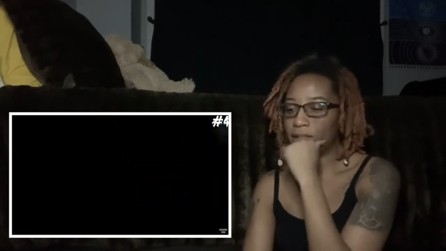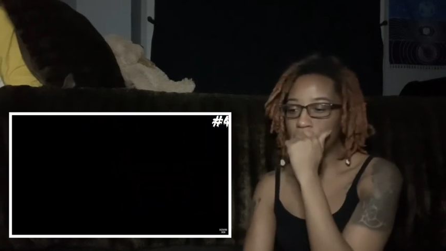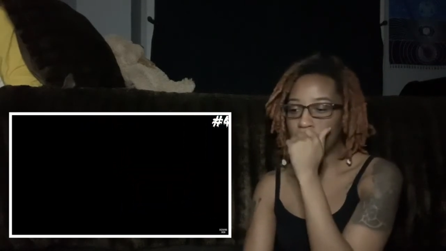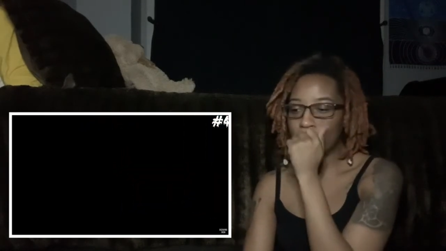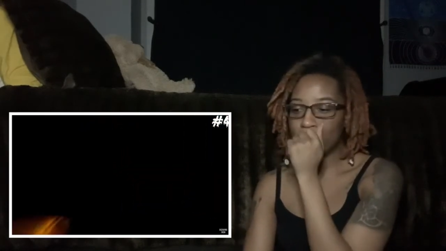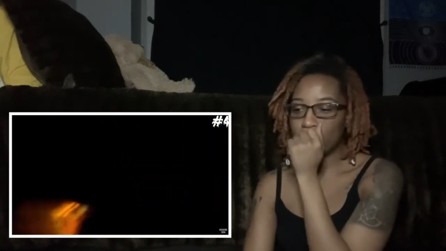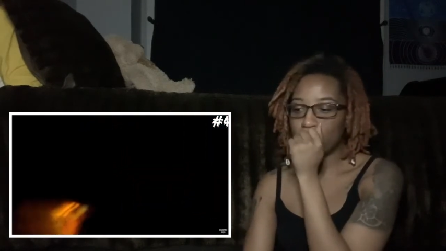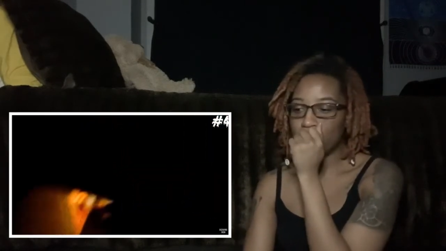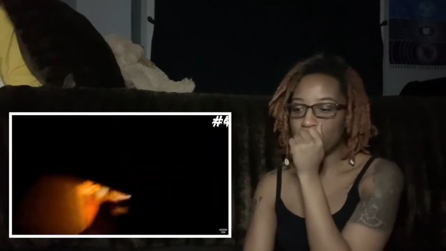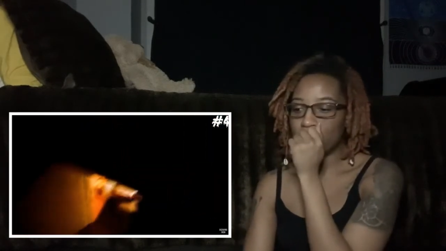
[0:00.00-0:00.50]

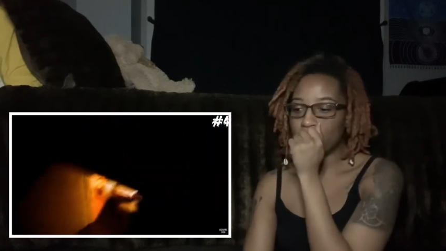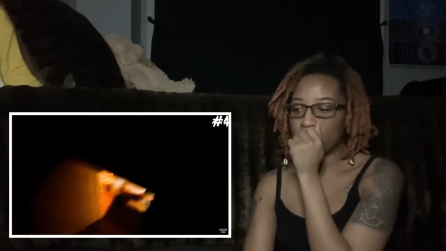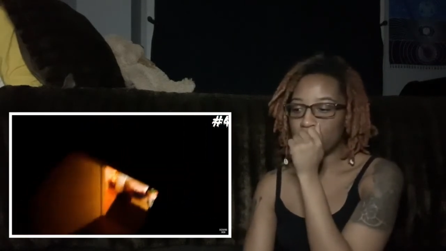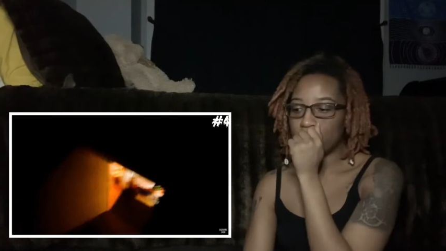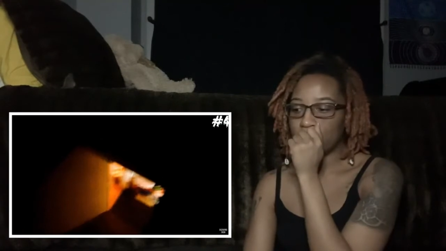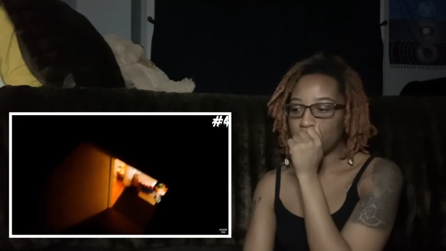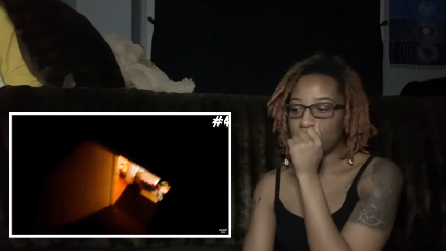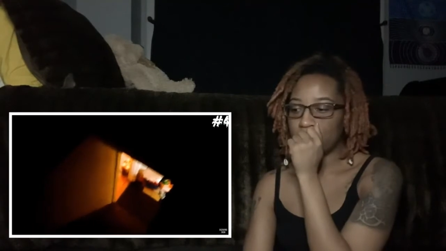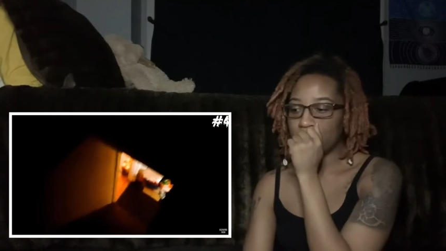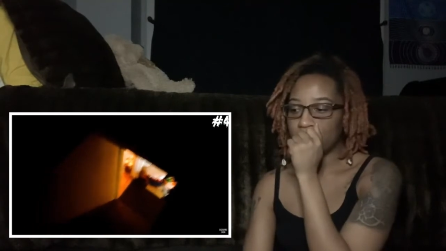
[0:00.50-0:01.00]

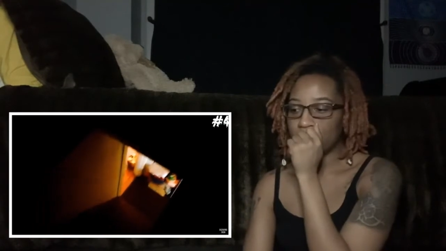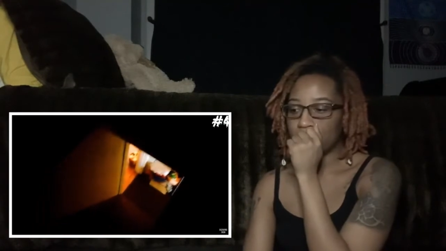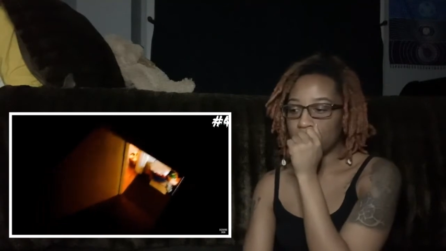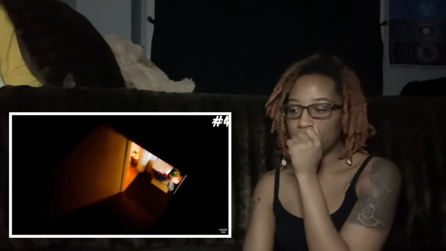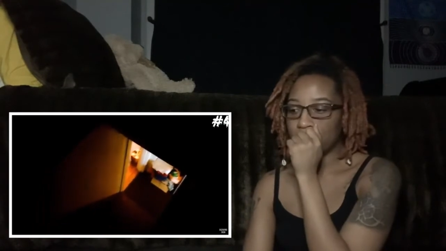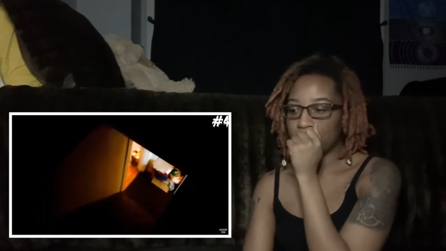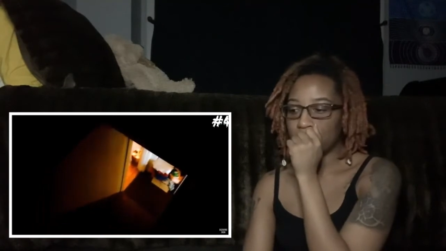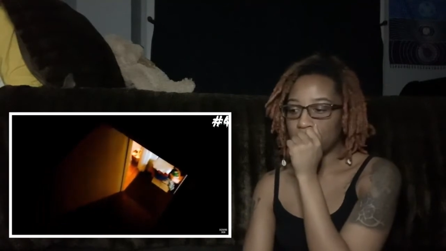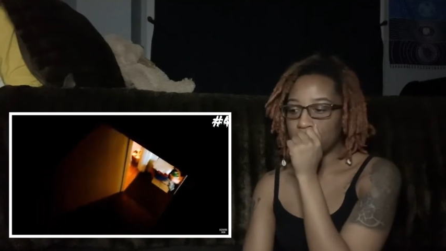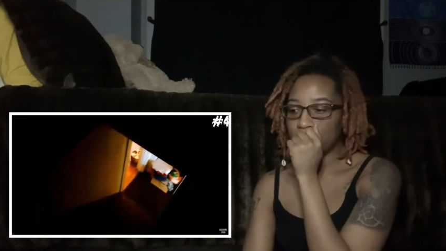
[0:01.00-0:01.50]

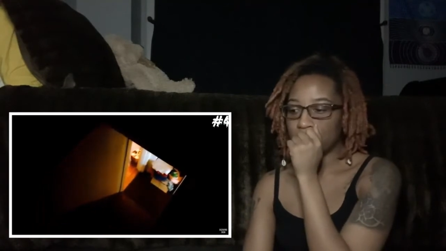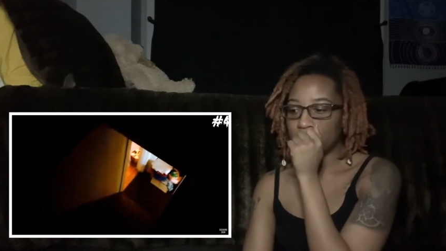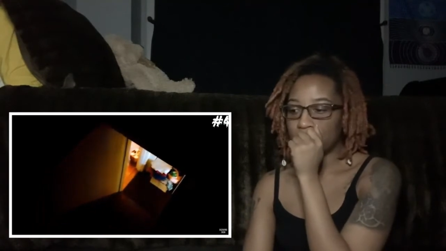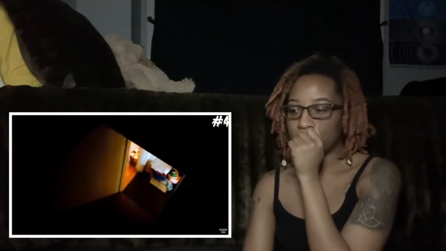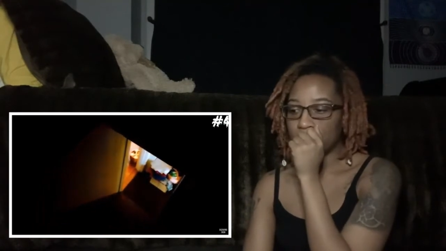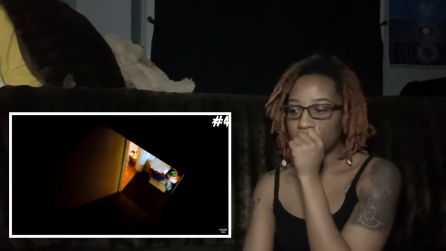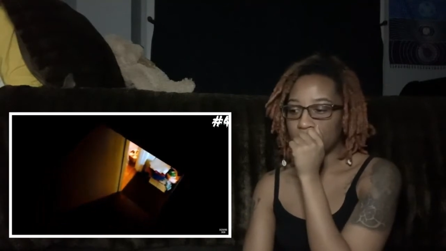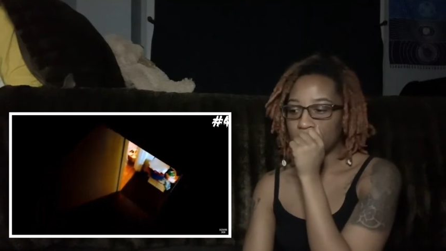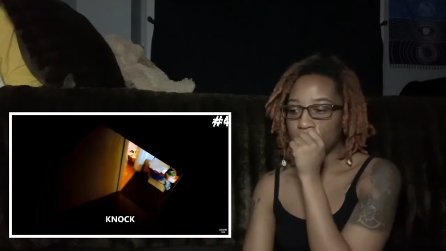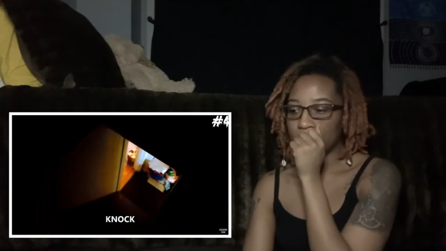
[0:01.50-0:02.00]

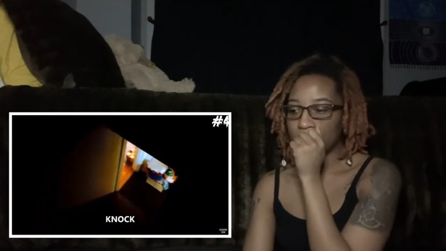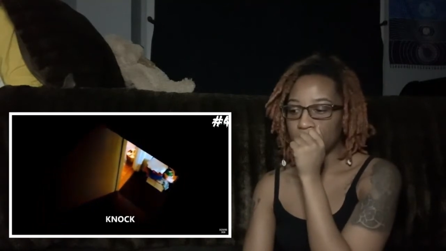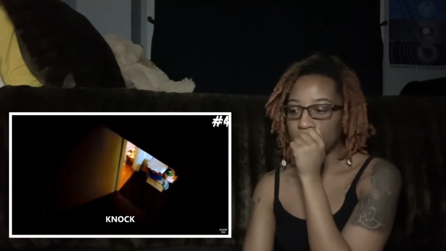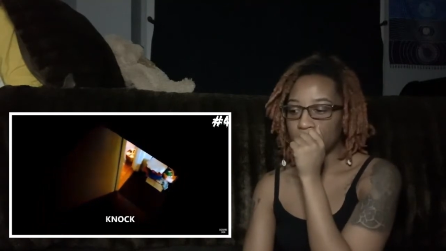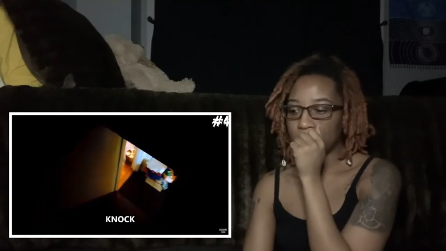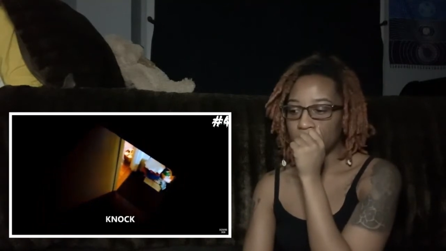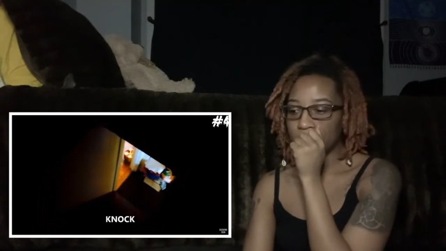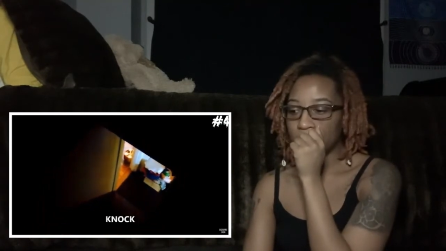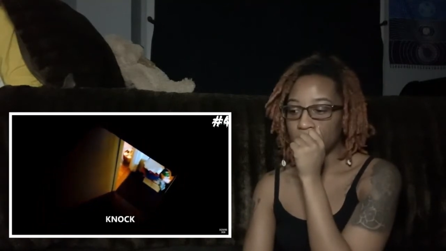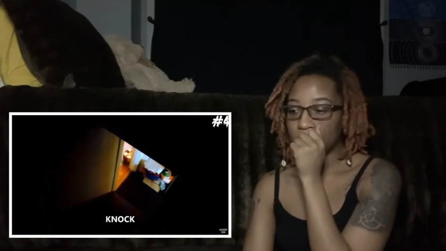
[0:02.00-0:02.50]

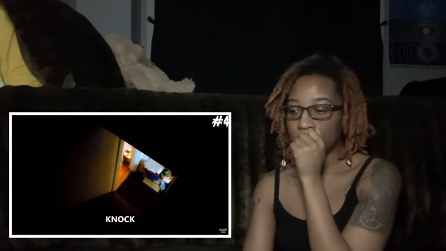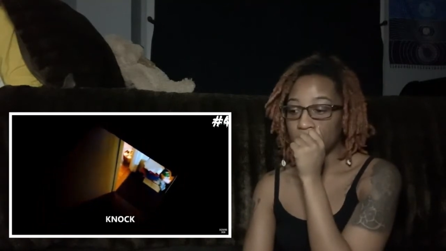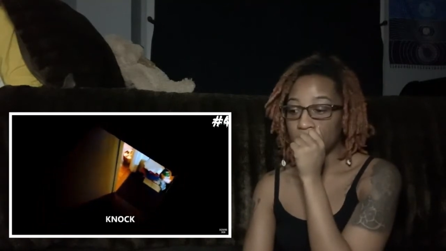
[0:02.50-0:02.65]
No one is speaking in this clip.